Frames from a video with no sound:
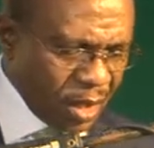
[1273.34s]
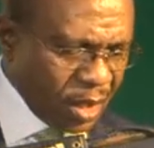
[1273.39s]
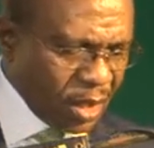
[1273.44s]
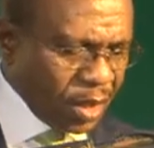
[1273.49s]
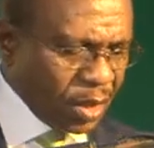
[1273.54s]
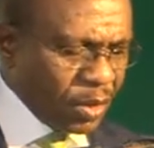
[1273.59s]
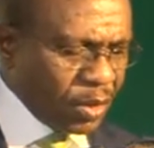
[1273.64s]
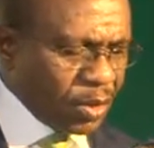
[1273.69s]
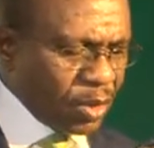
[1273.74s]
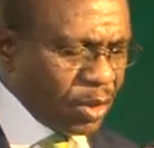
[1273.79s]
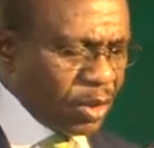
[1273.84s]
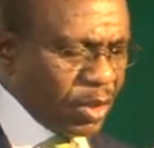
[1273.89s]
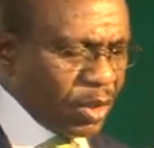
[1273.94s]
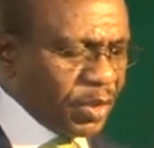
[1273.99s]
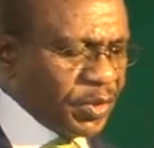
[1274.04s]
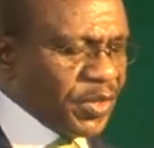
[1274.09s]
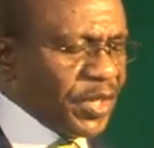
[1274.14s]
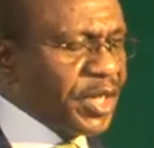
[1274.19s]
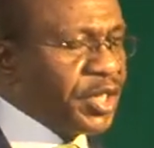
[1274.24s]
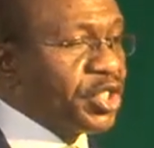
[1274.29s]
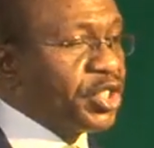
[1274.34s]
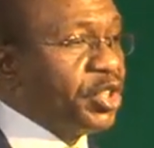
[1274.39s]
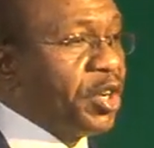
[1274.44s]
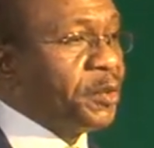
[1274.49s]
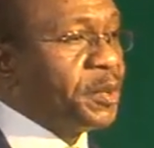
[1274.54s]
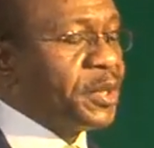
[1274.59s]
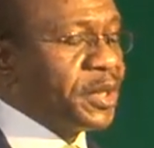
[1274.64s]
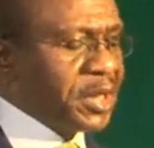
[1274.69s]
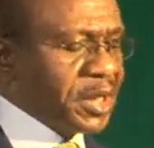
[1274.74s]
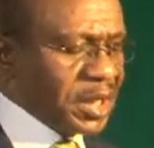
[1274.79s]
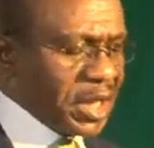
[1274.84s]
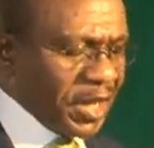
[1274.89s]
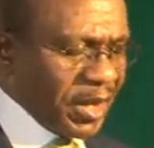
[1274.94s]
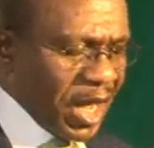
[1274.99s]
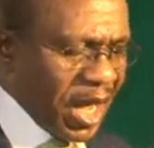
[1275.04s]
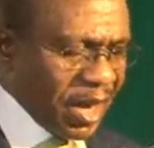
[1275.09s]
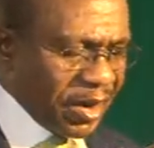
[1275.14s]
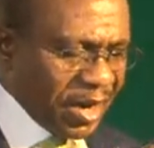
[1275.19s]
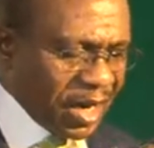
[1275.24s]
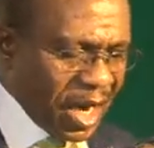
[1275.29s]
growth in
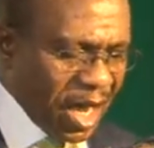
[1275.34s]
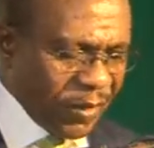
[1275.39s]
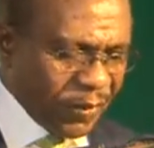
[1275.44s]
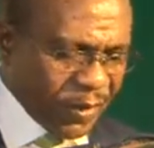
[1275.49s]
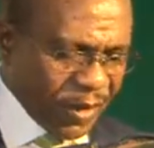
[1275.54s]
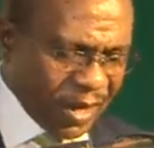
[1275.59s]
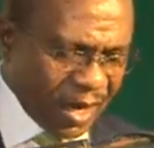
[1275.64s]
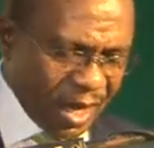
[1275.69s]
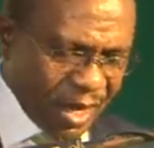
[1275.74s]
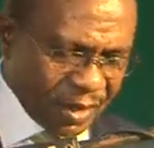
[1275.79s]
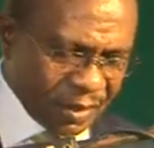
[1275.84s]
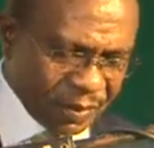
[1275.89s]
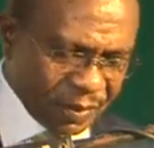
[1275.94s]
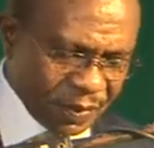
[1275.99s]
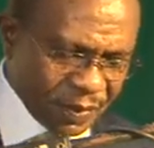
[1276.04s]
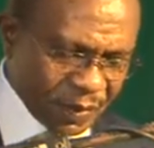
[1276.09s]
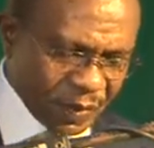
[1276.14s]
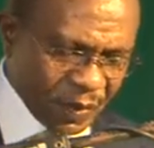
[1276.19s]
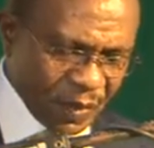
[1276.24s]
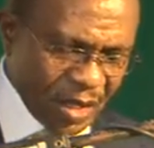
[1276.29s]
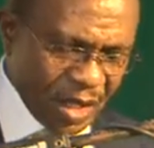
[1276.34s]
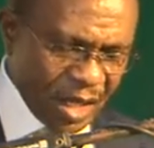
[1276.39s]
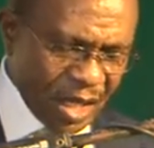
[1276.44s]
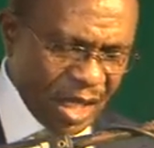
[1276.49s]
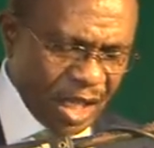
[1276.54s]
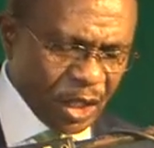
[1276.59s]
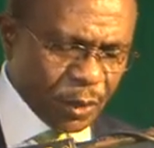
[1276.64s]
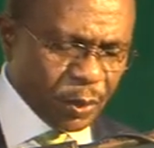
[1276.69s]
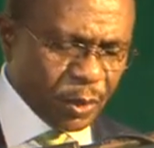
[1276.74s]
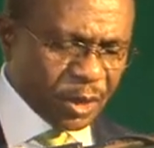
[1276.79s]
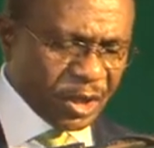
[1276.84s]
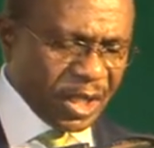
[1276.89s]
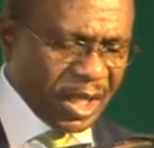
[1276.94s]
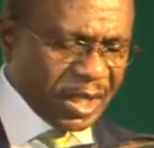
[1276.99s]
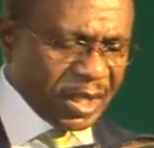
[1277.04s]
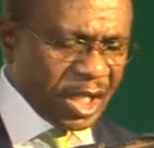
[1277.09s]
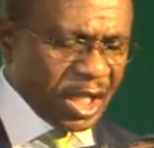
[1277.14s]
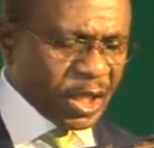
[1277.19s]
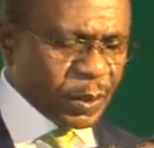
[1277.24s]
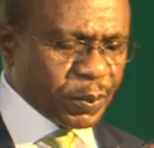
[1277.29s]
sub-Saharan Africa is
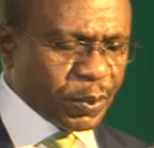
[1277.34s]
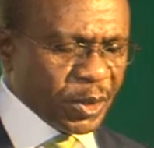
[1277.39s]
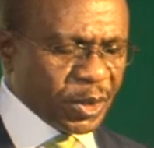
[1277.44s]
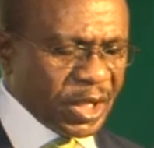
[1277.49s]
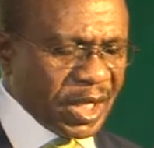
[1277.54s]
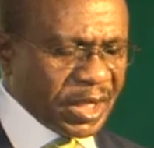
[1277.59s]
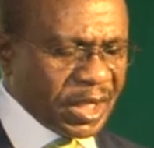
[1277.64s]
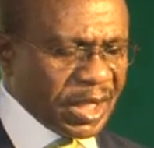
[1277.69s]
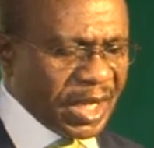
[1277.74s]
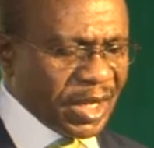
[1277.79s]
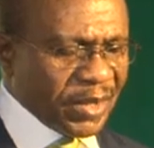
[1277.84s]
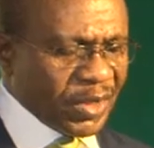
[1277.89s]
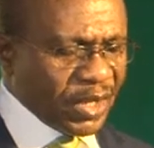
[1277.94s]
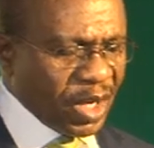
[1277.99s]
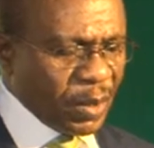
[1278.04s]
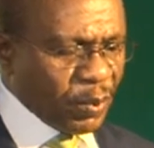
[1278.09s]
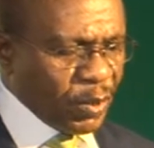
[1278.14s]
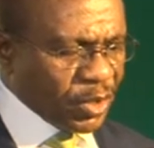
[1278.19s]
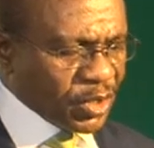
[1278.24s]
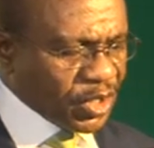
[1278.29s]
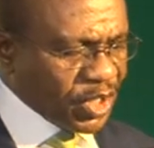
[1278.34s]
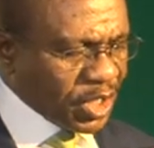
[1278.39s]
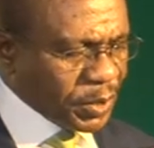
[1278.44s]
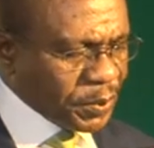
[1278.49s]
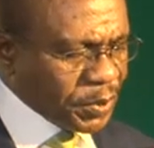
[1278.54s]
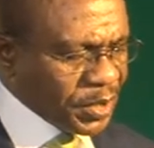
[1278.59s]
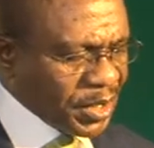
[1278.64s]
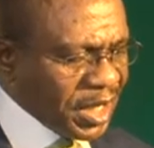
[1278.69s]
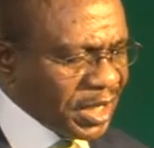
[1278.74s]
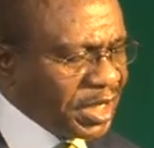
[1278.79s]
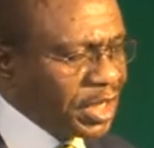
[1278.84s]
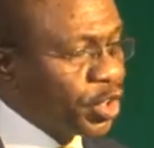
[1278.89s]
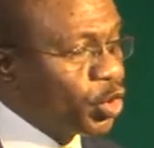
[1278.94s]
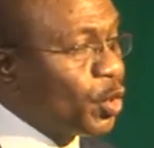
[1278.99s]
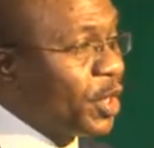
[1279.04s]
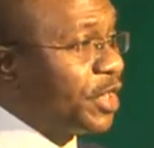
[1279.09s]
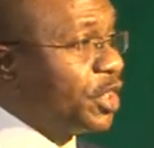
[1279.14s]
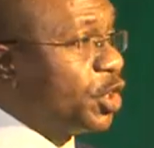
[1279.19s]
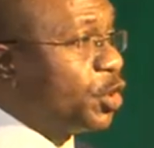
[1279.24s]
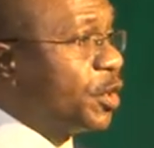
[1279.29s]
projected at 3.6% in
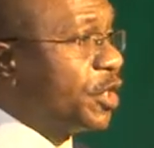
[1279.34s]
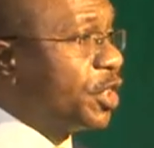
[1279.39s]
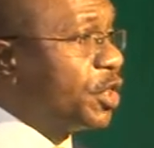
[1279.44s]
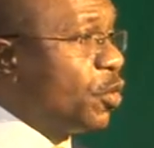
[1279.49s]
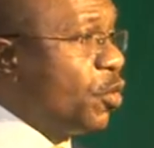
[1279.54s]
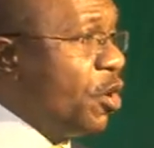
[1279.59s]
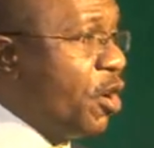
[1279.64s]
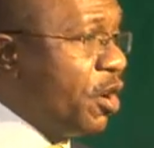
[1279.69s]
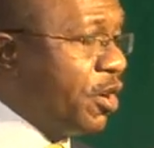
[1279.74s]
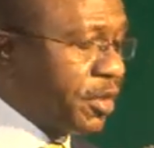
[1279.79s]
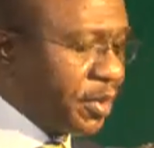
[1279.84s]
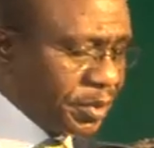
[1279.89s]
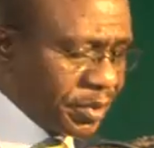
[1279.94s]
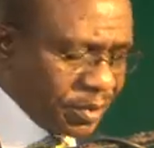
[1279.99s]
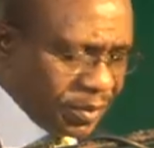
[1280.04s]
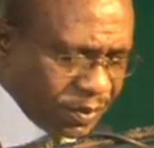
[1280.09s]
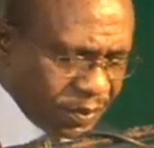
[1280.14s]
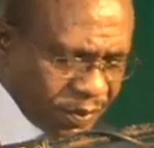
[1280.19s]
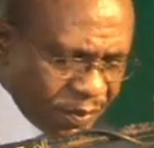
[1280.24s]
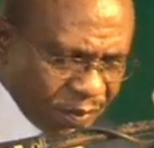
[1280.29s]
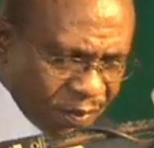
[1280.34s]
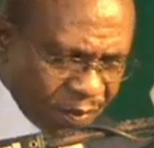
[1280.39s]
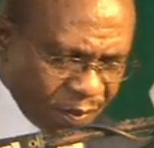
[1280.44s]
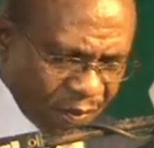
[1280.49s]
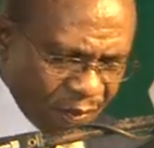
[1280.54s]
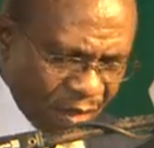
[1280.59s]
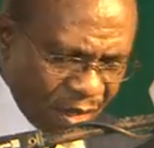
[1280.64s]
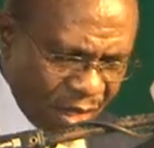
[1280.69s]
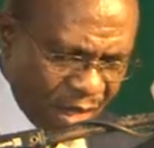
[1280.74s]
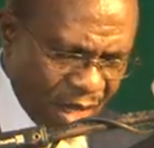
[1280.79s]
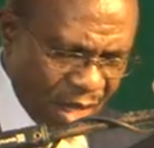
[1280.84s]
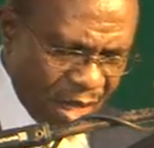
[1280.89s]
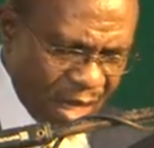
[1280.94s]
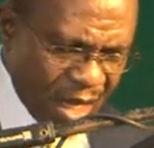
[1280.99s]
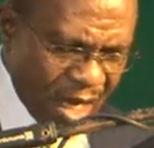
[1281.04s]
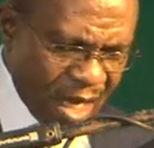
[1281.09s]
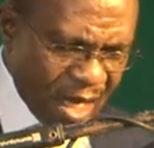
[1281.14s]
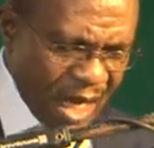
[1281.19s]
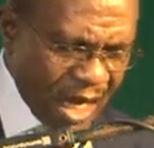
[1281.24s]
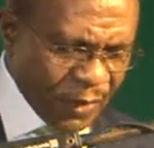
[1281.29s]
2021.
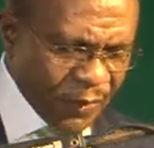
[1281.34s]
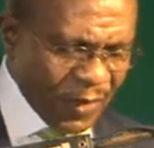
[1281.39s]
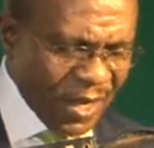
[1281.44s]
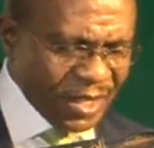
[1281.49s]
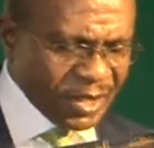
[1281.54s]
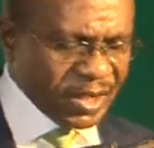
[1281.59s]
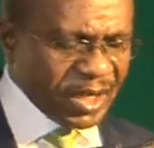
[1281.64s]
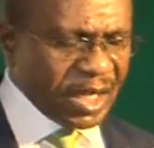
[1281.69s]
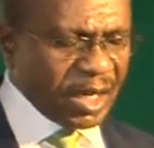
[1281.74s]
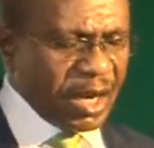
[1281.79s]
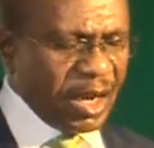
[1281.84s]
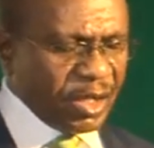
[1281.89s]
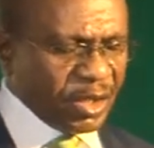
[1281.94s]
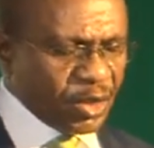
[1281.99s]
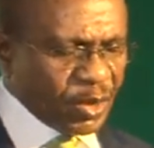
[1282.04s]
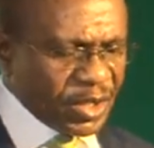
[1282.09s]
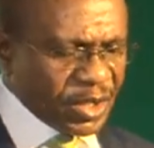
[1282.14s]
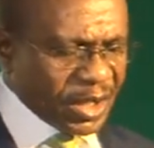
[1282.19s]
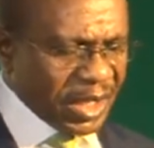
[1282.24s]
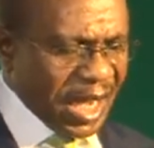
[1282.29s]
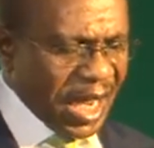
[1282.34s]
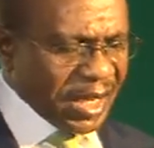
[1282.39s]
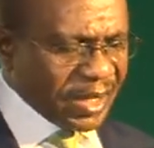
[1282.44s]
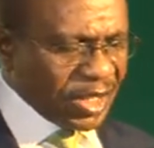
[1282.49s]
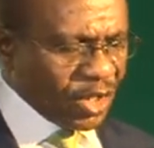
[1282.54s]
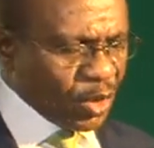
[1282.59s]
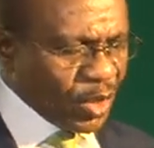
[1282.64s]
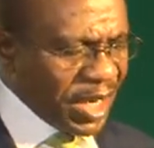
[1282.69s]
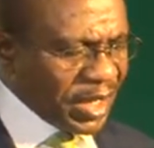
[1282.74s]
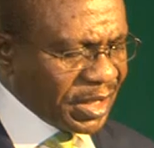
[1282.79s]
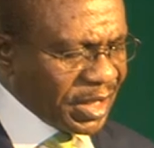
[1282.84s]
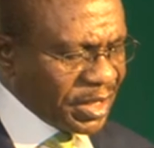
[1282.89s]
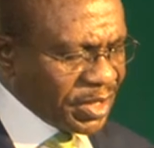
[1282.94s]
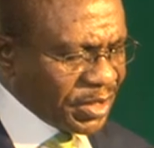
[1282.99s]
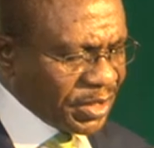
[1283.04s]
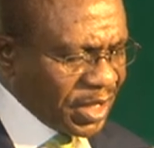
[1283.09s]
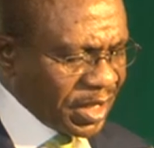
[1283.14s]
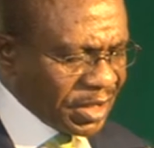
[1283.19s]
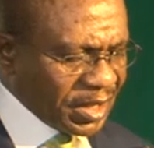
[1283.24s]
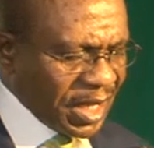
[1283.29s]
In advanced countries like the United
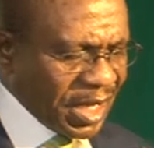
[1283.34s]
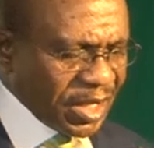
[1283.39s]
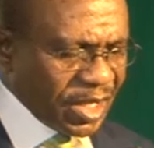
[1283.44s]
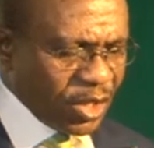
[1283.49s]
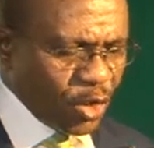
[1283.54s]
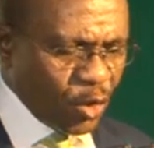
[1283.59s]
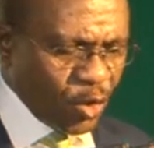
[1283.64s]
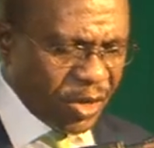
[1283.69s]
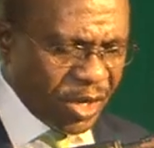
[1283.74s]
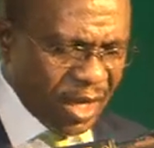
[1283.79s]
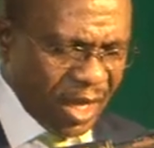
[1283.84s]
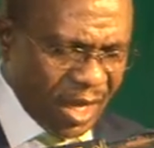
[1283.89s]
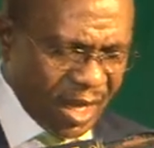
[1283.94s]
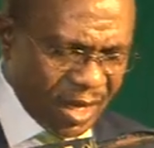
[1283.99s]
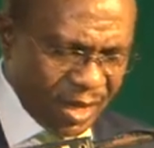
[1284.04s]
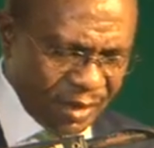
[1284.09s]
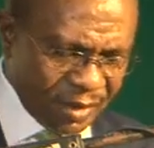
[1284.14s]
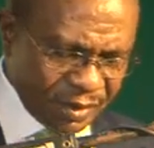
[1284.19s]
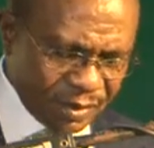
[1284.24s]
States and the UK,